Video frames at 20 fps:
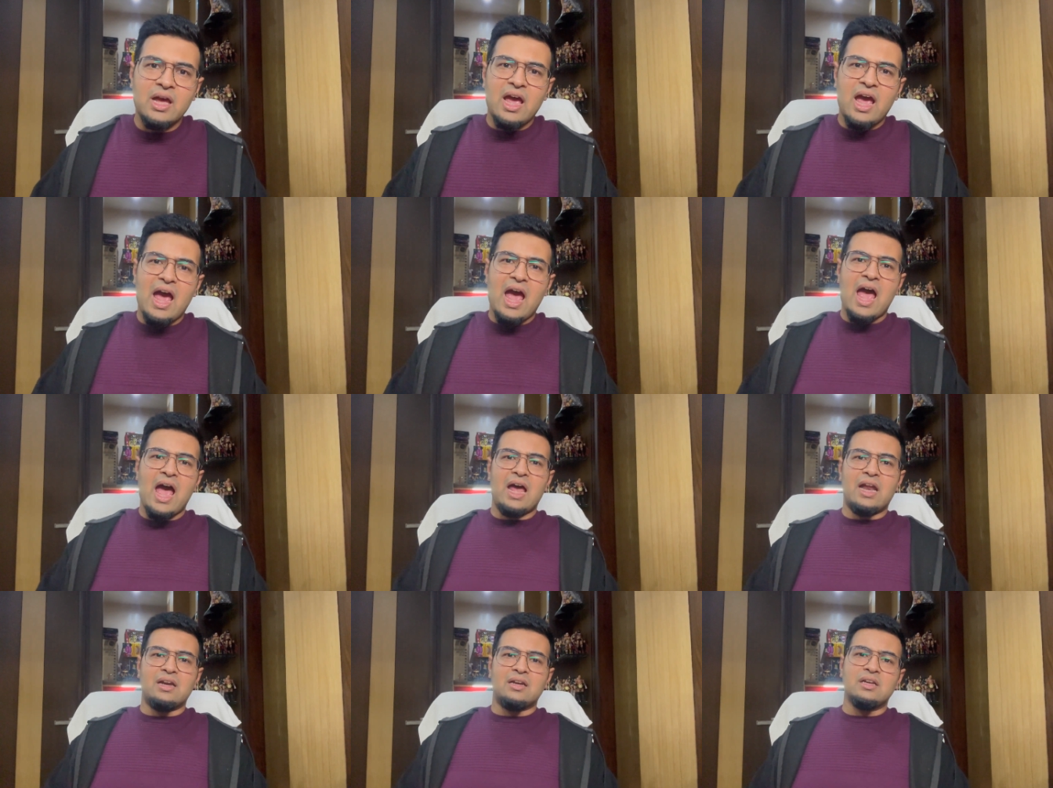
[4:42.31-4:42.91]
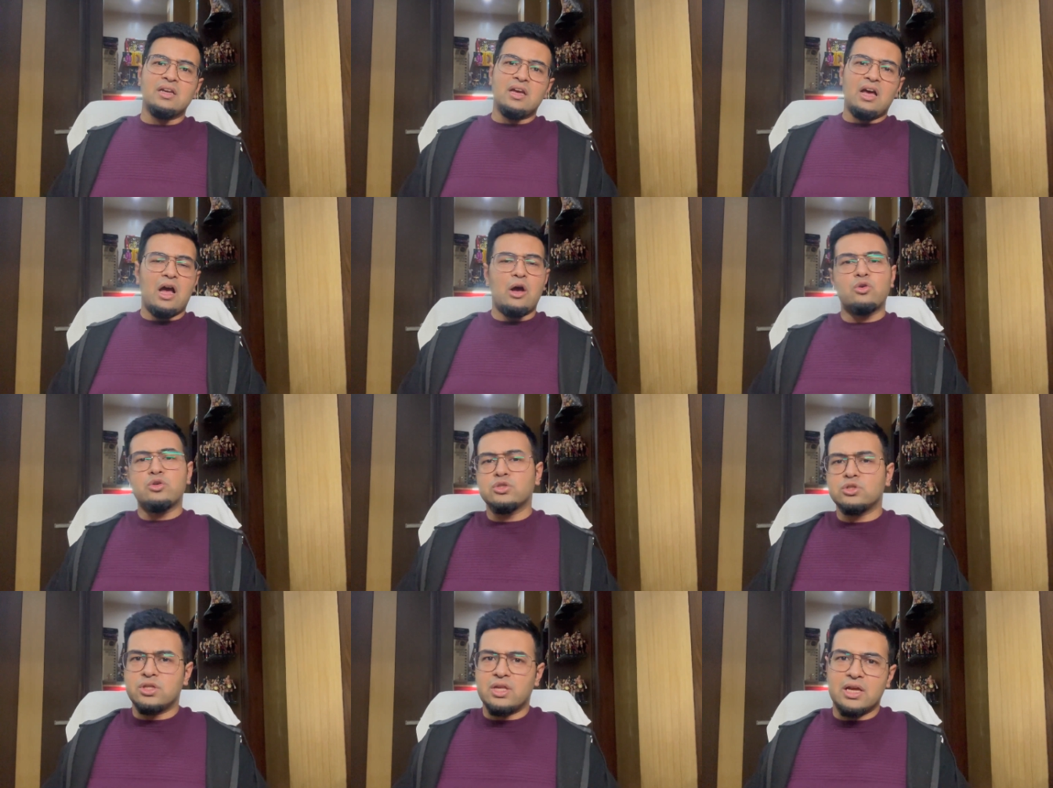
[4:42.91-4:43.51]
and how
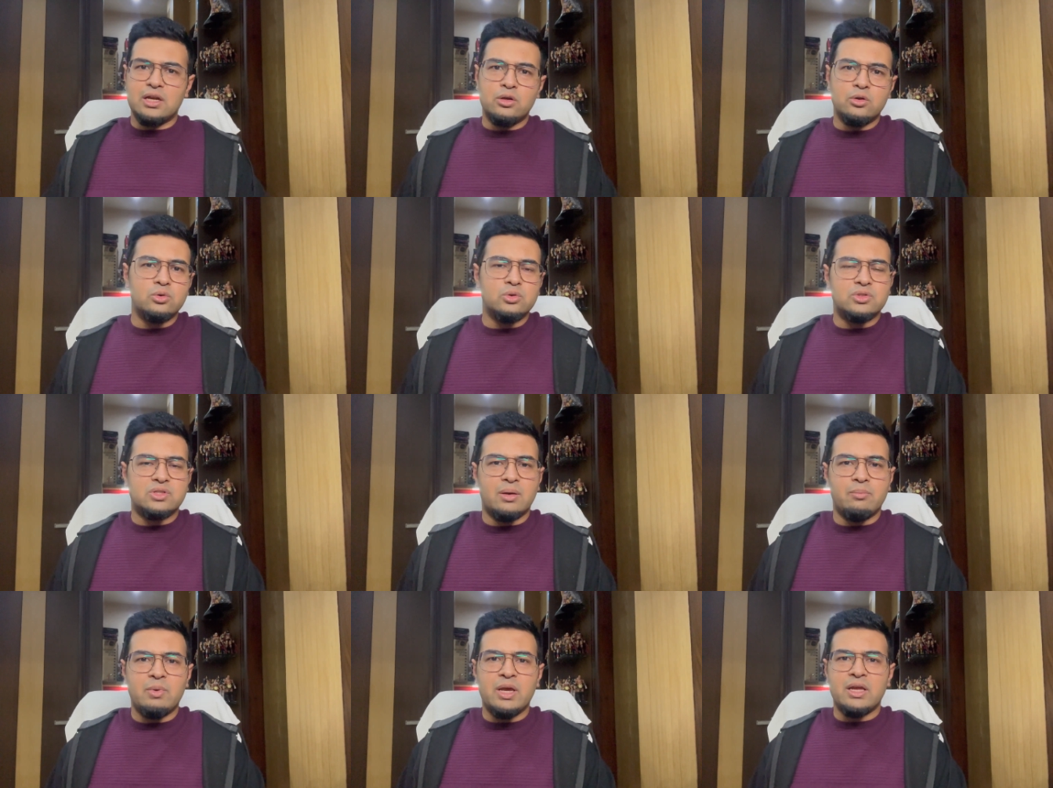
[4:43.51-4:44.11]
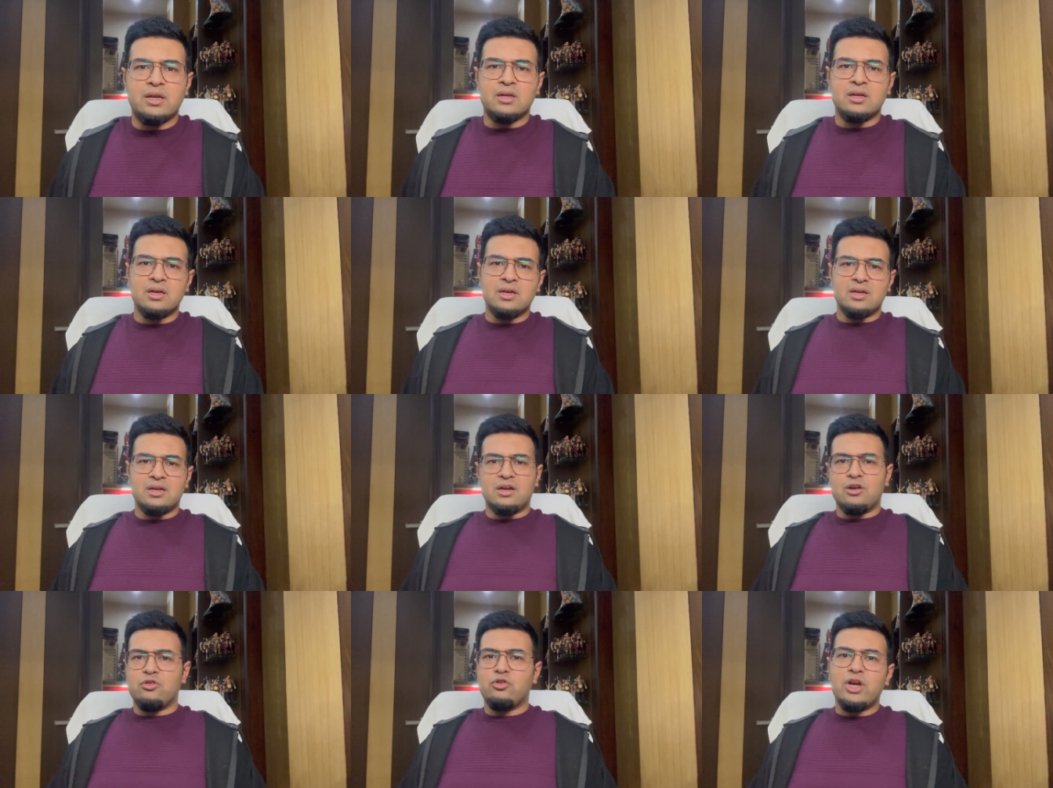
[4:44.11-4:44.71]
could they lose? I mean,
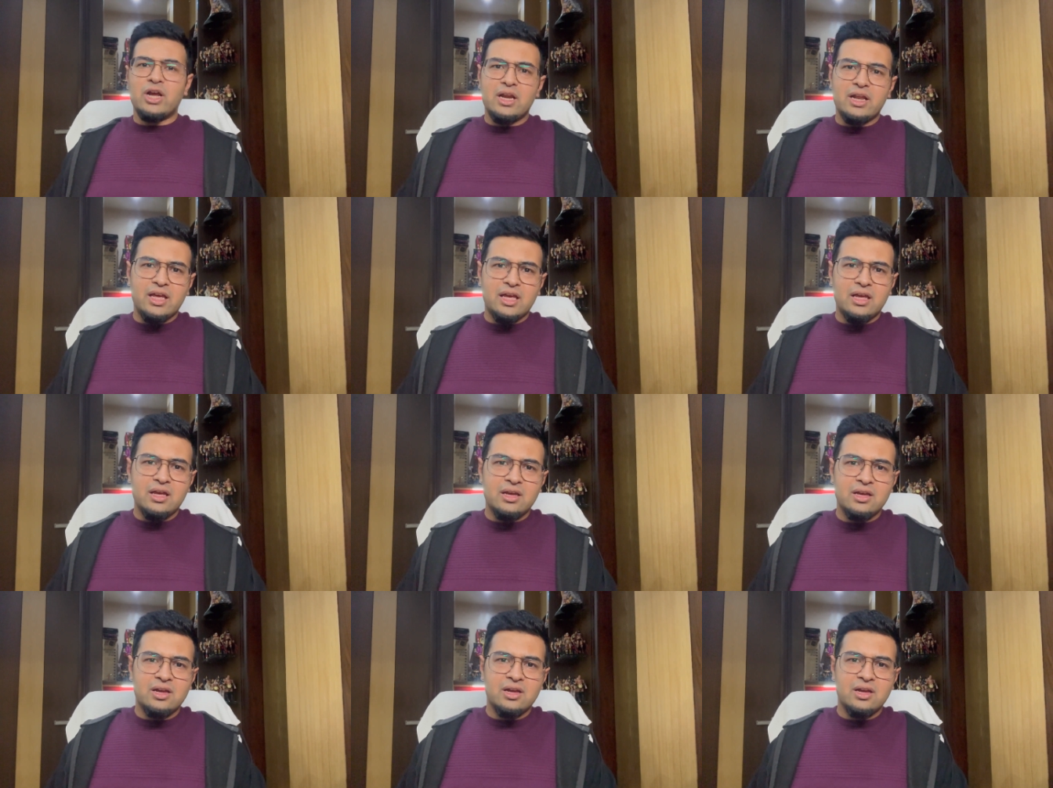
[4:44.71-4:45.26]
really,